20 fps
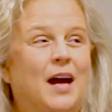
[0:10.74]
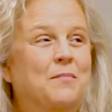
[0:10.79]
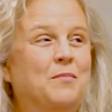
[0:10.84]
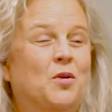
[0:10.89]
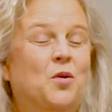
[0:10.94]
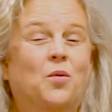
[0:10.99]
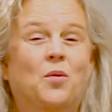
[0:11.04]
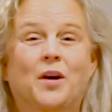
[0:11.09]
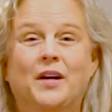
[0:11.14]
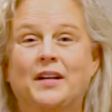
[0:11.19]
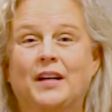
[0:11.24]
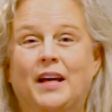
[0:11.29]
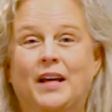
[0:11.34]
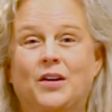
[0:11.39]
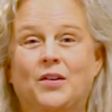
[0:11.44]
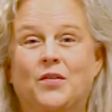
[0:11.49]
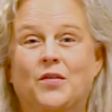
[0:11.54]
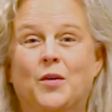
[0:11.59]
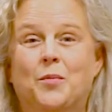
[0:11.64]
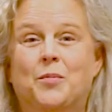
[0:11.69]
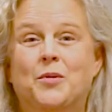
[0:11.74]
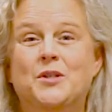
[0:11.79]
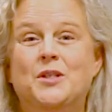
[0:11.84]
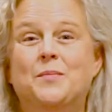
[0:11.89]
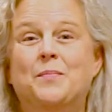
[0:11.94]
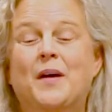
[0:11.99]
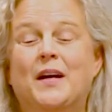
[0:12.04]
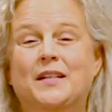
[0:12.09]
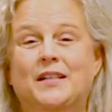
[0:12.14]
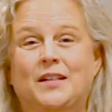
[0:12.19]
I'm the coordinator of the
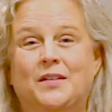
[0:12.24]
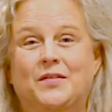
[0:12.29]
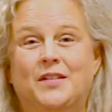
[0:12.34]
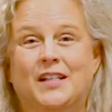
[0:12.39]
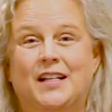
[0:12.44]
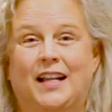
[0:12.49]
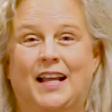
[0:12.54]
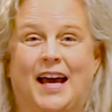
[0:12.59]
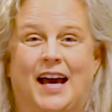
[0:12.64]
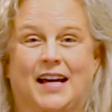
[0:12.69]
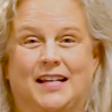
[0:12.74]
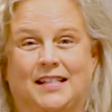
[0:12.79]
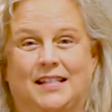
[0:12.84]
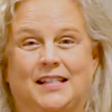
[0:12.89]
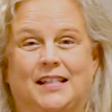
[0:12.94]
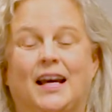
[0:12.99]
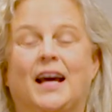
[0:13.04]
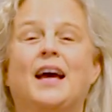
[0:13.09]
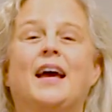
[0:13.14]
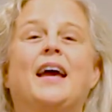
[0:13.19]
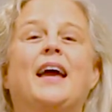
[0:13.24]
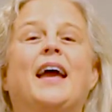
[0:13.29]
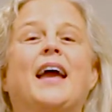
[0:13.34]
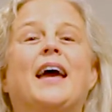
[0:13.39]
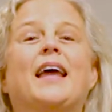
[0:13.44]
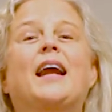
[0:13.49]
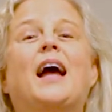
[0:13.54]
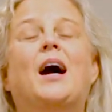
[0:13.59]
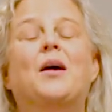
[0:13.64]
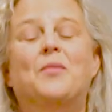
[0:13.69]
Perspectives class.
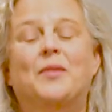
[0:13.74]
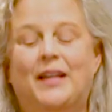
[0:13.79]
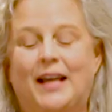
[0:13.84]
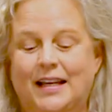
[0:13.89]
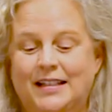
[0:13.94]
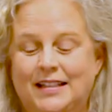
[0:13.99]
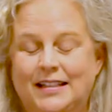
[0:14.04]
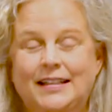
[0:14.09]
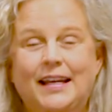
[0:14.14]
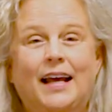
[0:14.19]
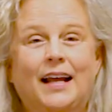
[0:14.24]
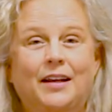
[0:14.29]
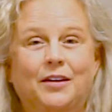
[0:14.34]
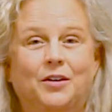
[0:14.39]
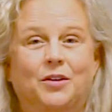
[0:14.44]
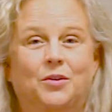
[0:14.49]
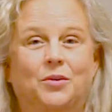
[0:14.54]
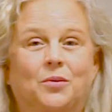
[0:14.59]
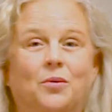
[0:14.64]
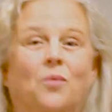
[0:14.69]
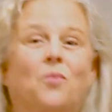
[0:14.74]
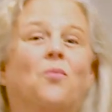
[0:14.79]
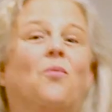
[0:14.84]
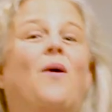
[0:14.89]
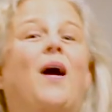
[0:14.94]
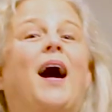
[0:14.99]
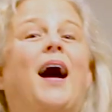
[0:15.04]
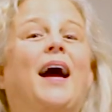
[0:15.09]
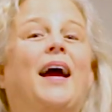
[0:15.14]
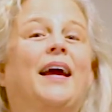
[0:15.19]
And I would like to tell you
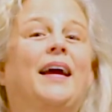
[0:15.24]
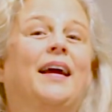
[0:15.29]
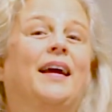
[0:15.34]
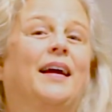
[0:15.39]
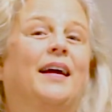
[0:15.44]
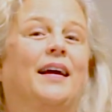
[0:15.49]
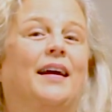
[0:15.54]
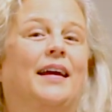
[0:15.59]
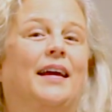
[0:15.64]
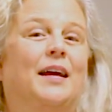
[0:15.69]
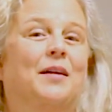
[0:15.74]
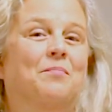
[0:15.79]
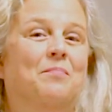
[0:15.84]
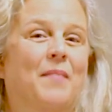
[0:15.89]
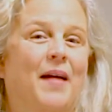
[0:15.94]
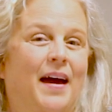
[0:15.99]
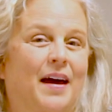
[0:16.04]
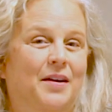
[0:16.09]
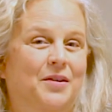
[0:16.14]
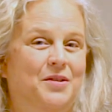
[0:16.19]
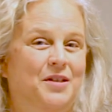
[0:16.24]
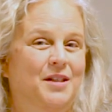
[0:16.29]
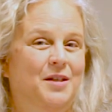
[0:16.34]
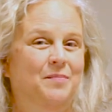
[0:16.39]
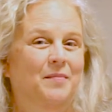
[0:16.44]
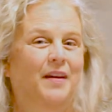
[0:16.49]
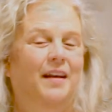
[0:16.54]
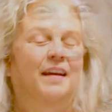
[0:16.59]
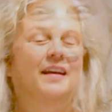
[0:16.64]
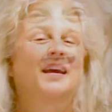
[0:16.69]
why it matters to
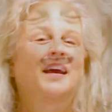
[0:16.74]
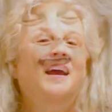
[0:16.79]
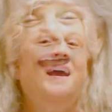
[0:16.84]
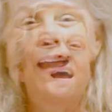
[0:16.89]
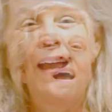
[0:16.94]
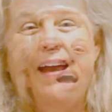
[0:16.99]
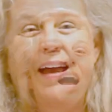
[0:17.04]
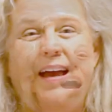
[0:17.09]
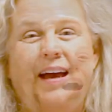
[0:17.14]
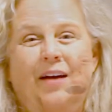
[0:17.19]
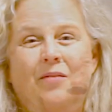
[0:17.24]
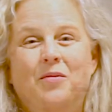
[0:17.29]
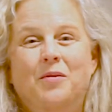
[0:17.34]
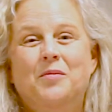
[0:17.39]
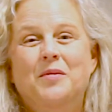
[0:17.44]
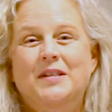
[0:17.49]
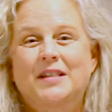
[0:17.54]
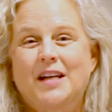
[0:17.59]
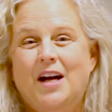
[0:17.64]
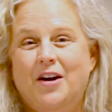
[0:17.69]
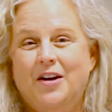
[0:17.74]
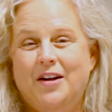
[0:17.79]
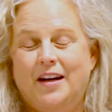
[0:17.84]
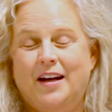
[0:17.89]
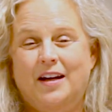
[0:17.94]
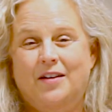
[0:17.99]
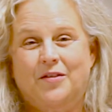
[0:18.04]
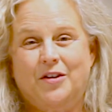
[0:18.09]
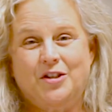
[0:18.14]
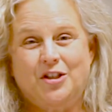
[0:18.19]
me. When we started to
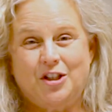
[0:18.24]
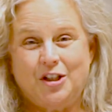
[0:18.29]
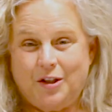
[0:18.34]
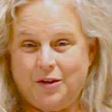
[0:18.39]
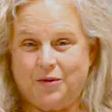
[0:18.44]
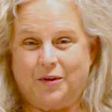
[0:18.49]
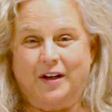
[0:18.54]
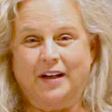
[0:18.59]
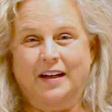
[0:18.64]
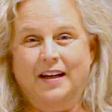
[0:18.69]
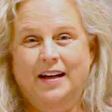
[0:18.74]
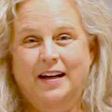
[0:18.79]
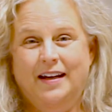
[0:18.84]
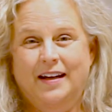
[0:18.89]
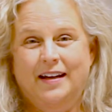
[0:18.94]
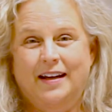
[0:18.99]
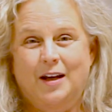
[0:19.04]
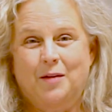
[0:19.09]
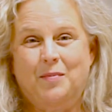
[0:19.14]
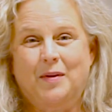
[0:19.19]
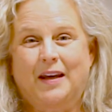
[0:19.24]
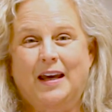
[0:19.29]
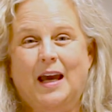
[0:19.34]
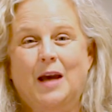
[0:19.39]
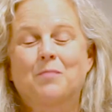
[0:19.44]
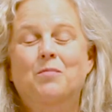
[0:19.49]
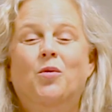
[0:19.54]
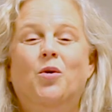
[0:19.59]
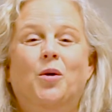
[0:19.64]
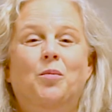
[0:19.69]
have our children, it
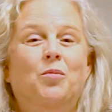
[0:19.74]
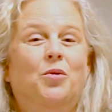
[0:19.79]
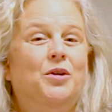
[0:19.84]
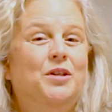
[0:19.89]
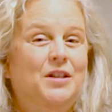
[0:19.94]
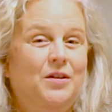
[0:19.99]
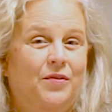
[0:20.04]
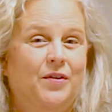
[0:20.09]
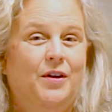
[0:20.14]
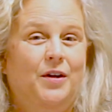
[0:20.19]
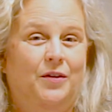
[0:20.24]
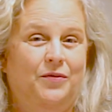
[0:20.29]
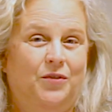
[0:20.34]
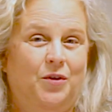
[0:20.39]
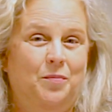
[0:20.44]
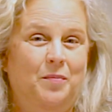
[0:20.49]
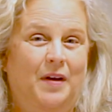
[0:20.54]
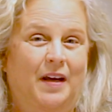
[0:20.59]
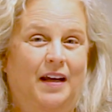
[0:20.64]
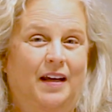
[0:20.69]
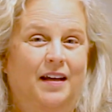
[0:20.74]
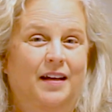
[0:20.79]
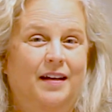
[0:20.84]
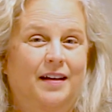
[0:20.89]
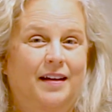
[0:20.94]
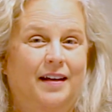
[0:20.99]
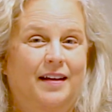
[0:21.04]
became more and more difficult for me